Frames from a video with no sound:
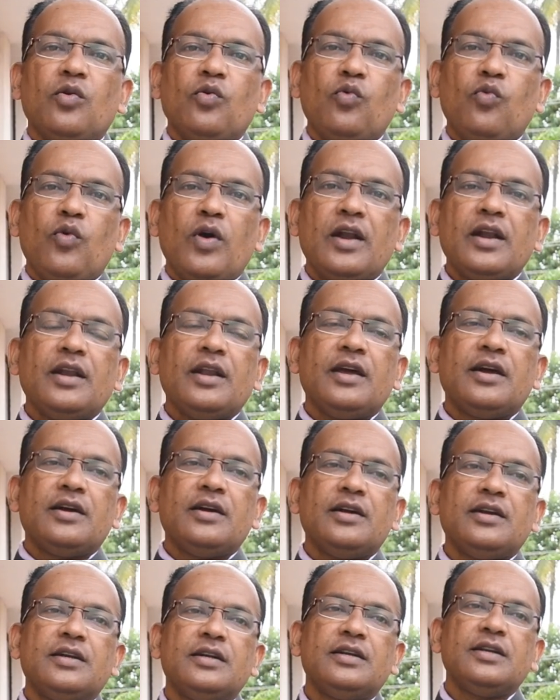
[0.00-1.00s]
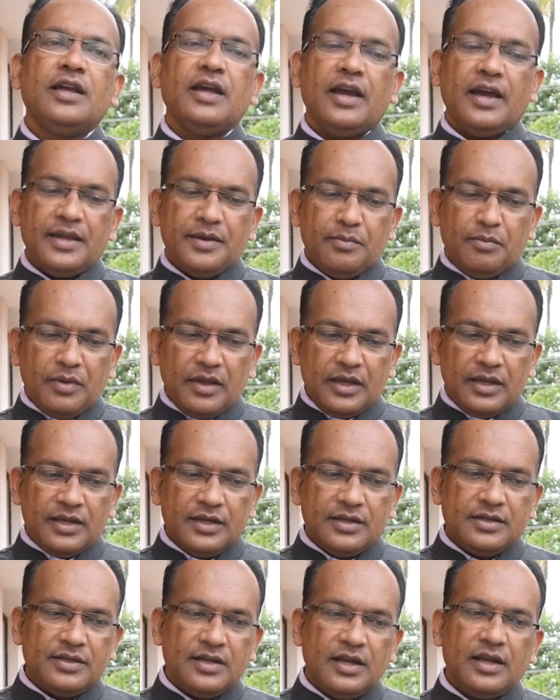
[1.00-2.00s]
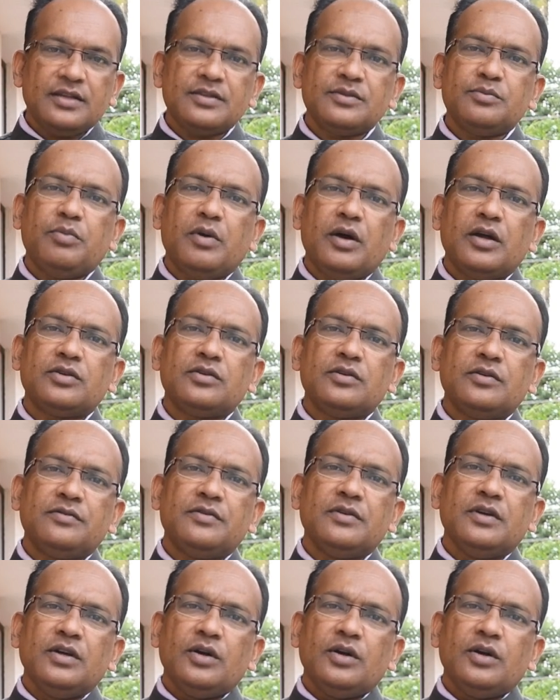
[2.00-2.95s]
one decade and make it as part of